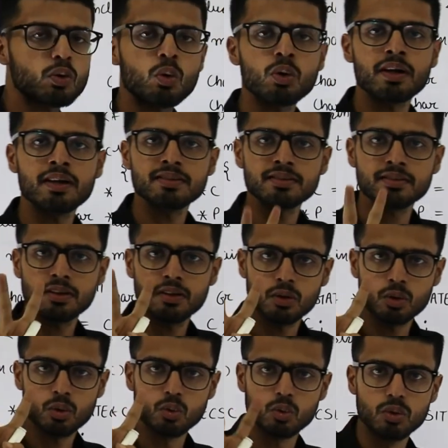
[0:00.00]
code is
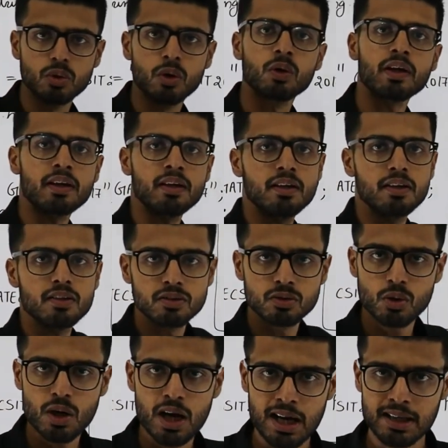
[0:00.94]
2. Okay.
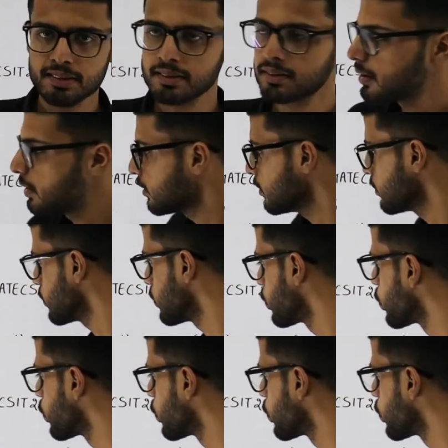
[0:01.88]
So answer is